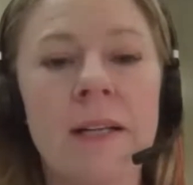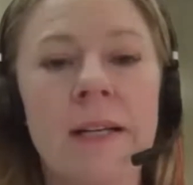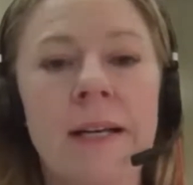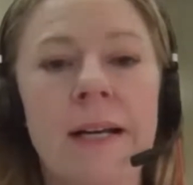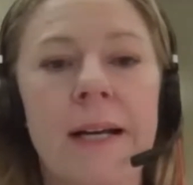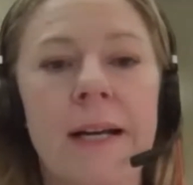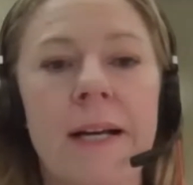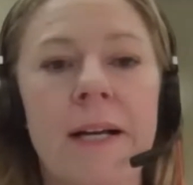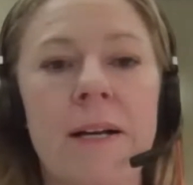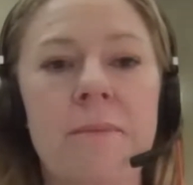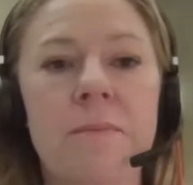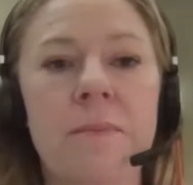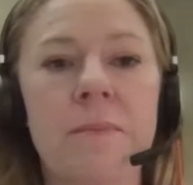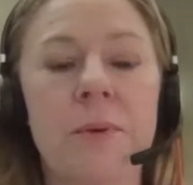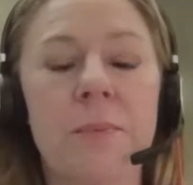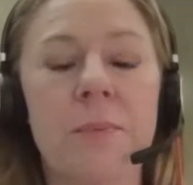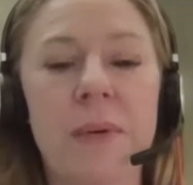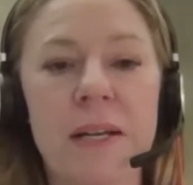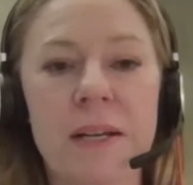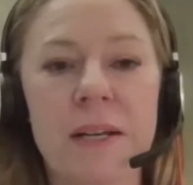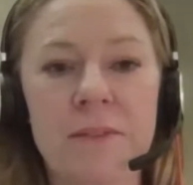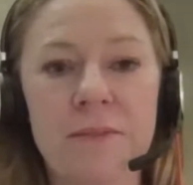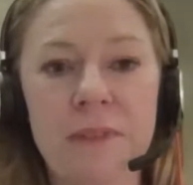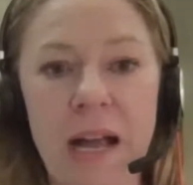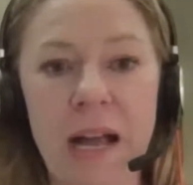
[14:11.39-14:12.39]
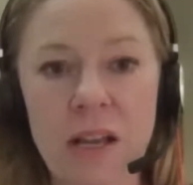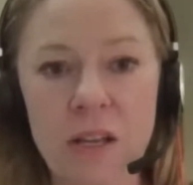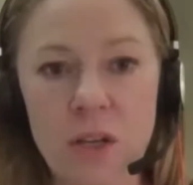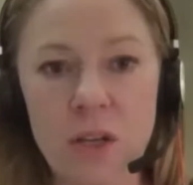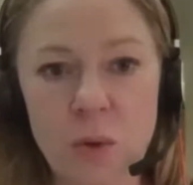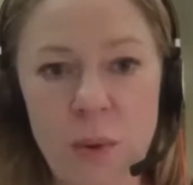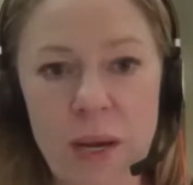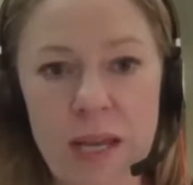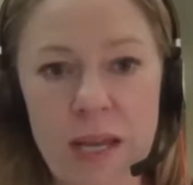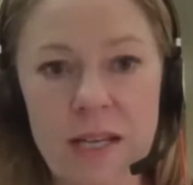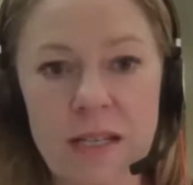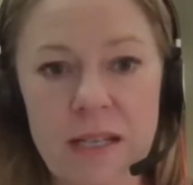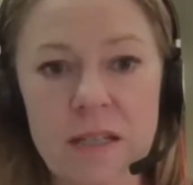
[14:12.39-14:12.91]
You're being
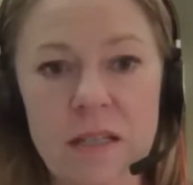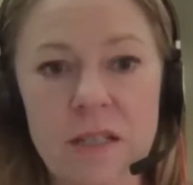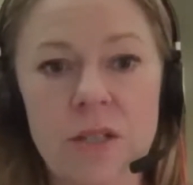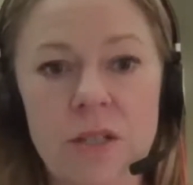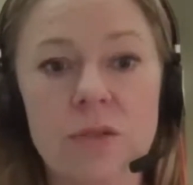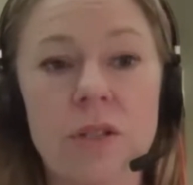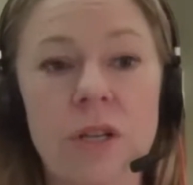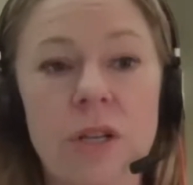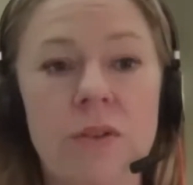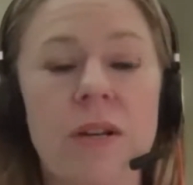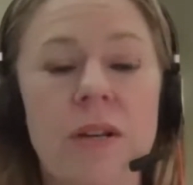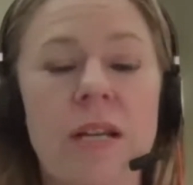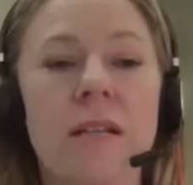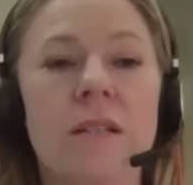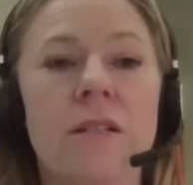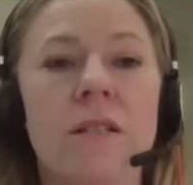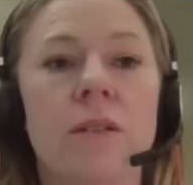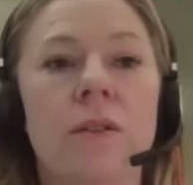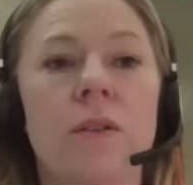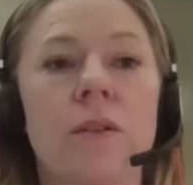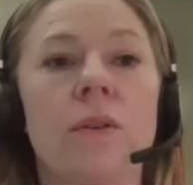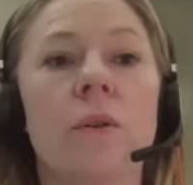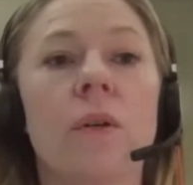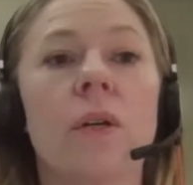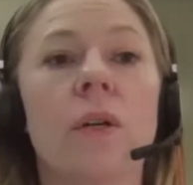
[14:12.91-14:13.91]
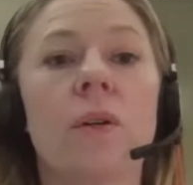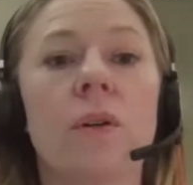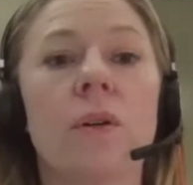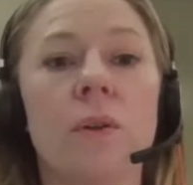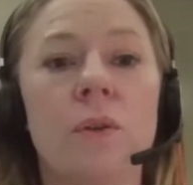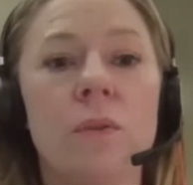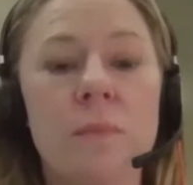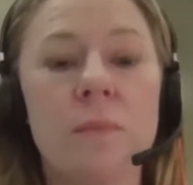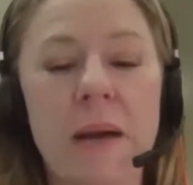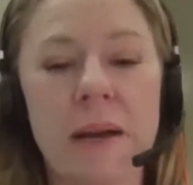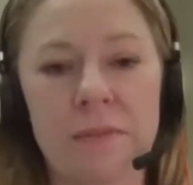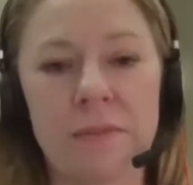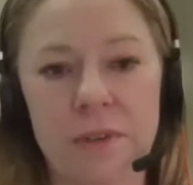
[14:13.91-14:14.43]
evaluated to donate to
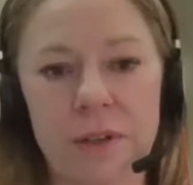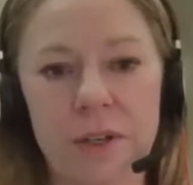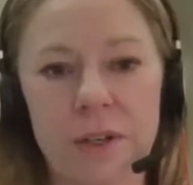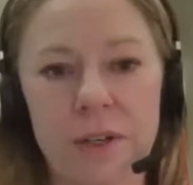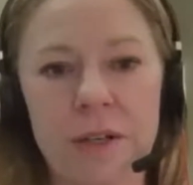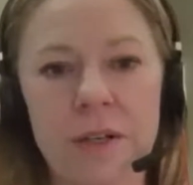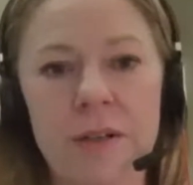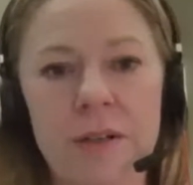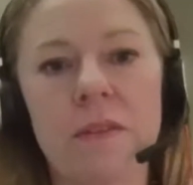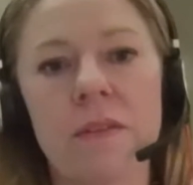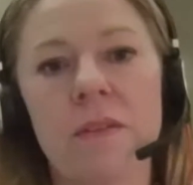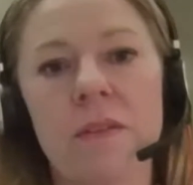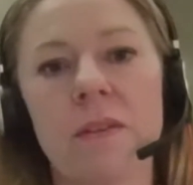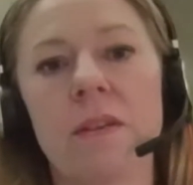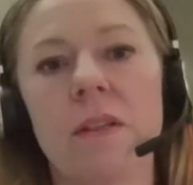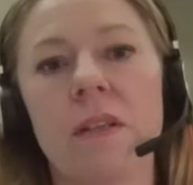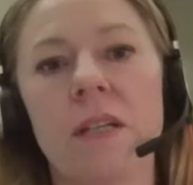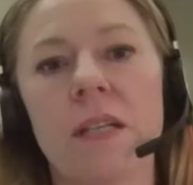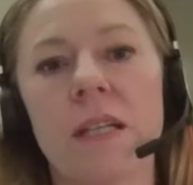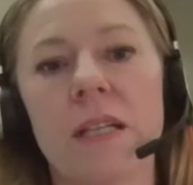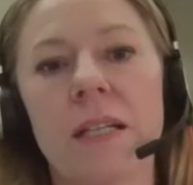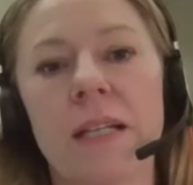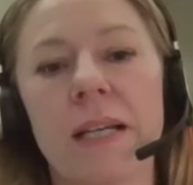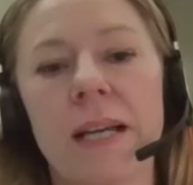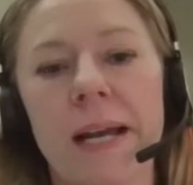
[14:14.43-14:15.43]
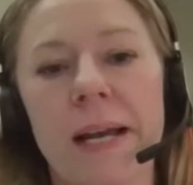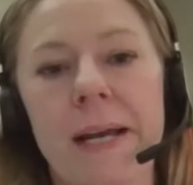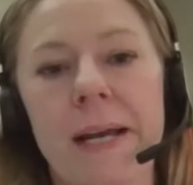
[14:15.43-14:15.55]
whomever the